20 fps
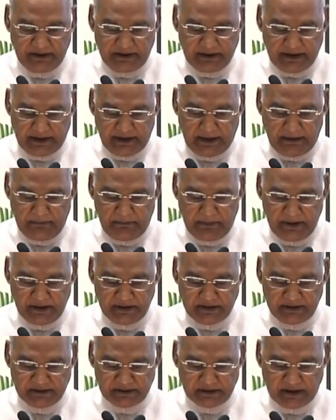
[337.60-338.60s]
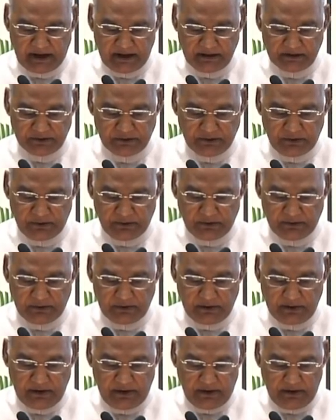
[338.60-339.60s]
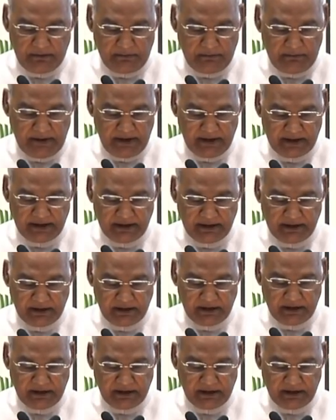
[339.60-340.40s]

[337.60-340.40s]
The government is also making